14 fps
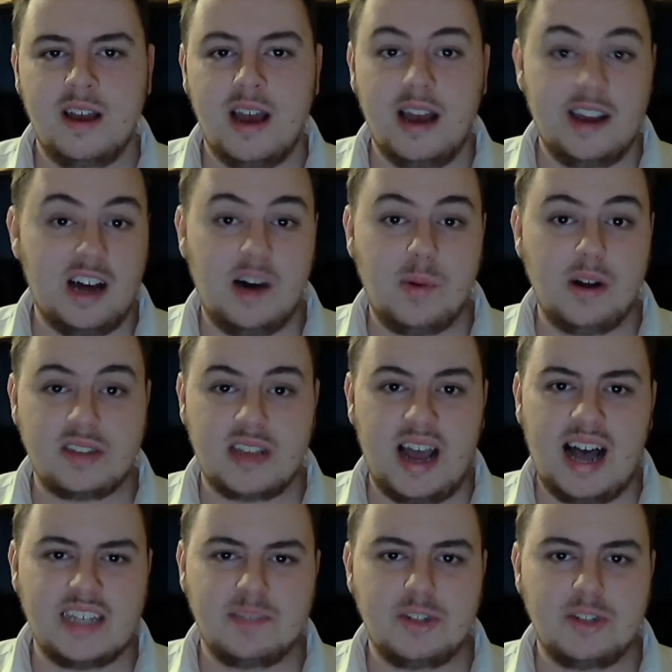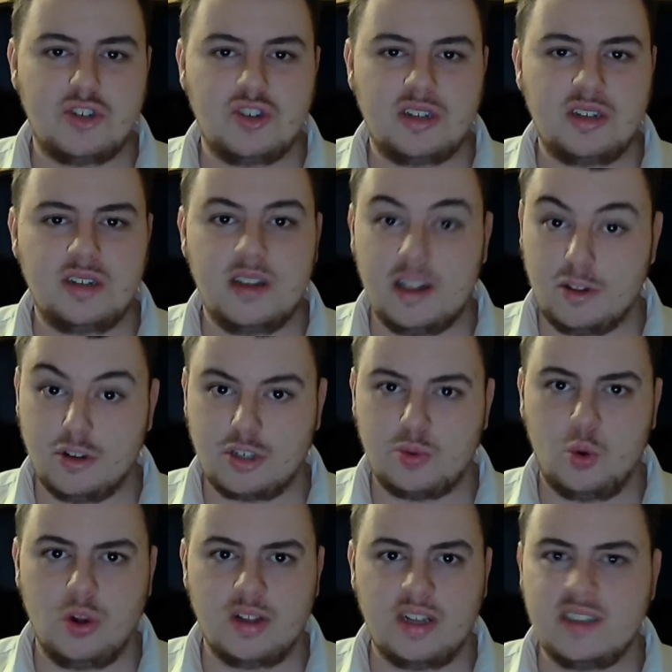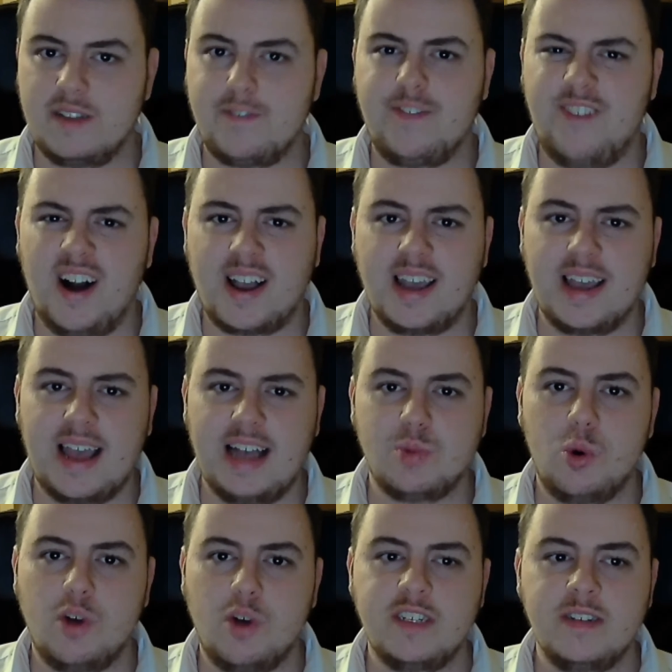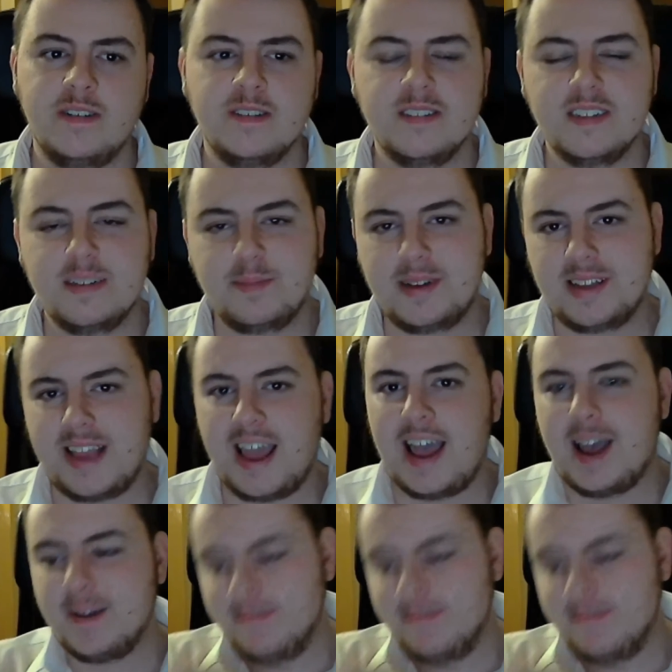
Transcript: In other words, it hasn't been treated. It looks worn because it fucking is woven. But yeah.